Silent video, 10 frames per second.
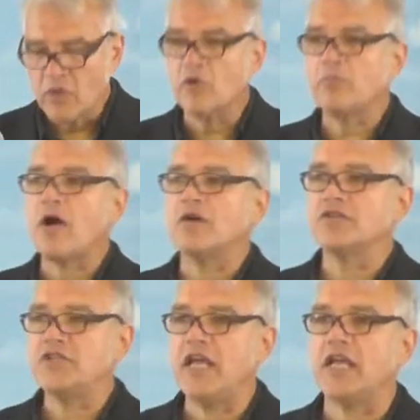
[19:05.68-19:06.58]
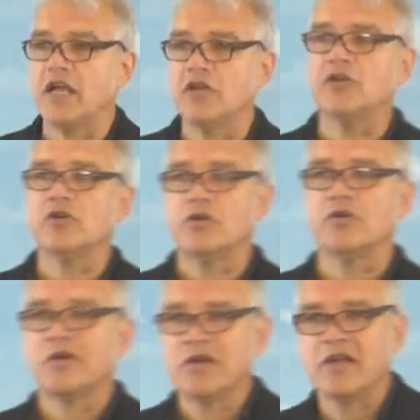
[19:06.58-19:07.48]
where Paul is taking a
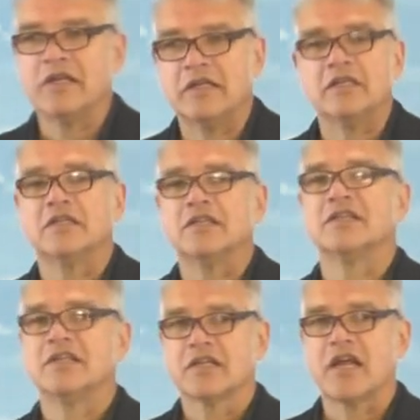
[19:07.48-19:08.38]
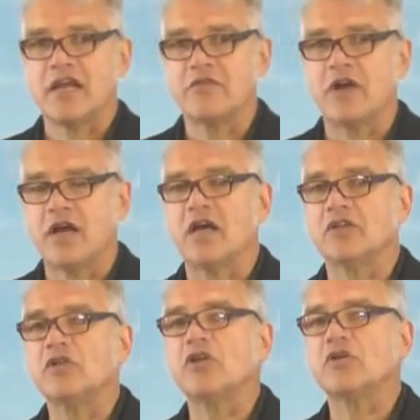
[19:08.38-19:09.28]
little kind of a
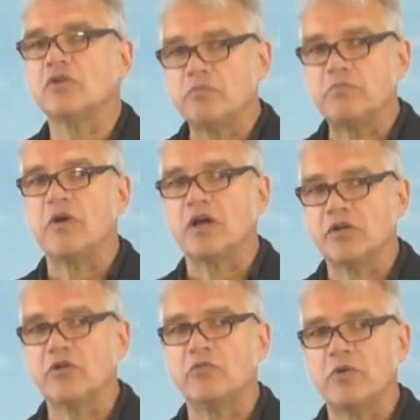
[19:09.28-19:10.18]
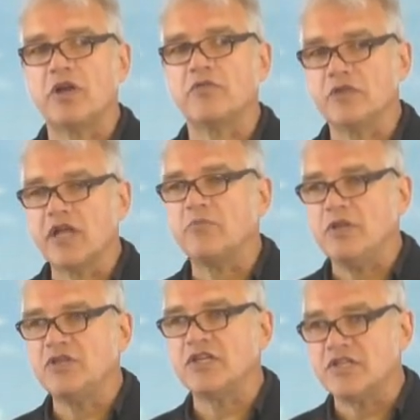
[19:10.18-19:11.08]
little bit of, let
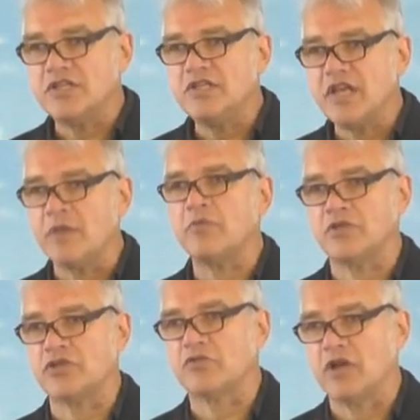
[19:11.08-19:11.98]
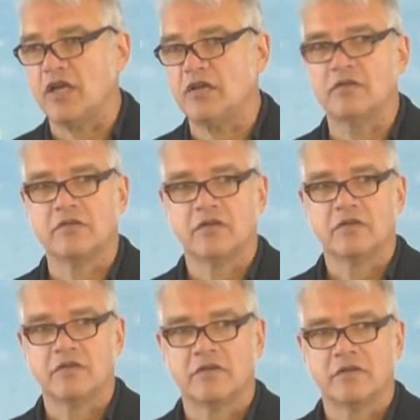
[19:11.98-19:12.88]
me just demonstrate
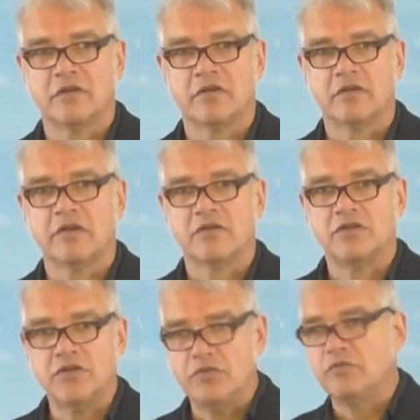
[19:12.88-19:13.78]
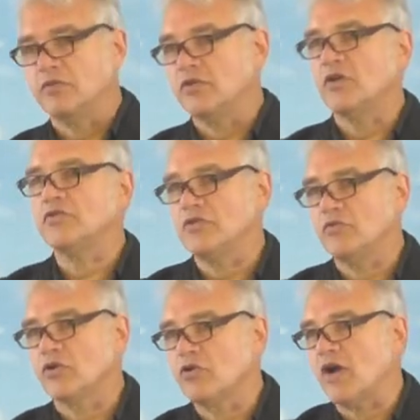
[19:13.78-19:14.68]
to those who
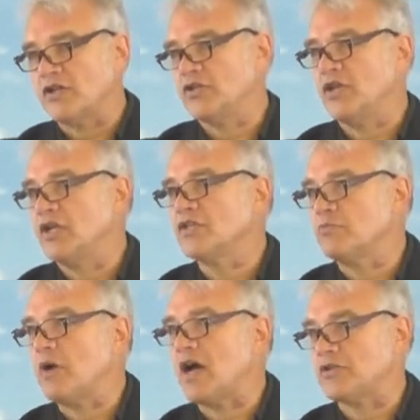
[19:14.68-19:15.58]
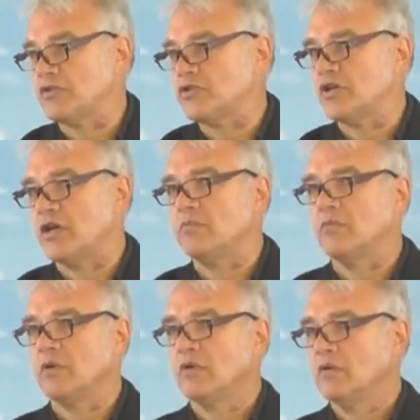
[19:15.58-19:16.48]
were questioning his apostleship
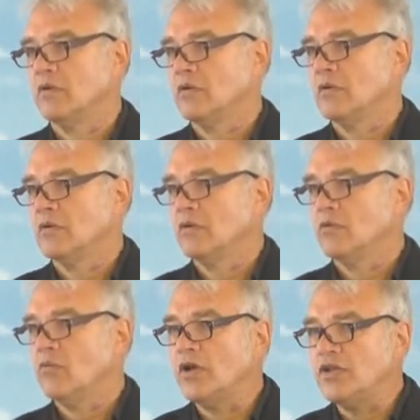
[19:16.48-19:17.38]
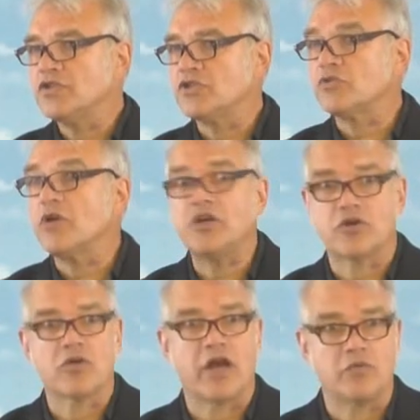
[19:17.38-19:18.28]
what his street
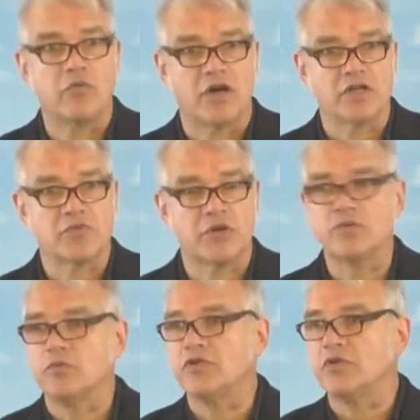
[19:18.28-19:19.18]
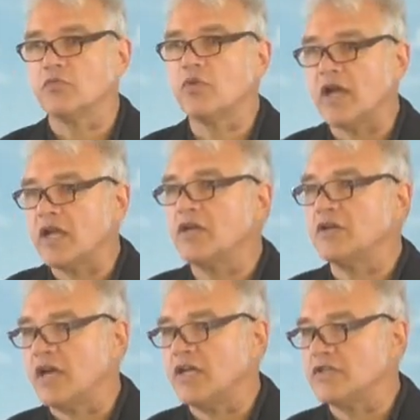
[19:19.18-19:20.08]
cred was, what the
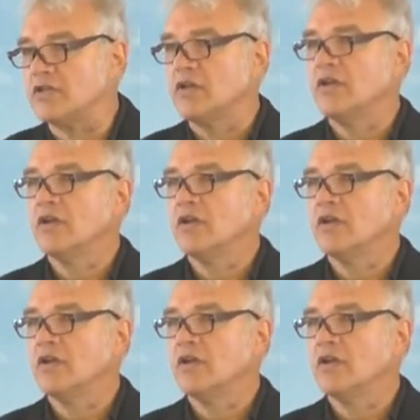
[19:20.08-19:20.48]
recognized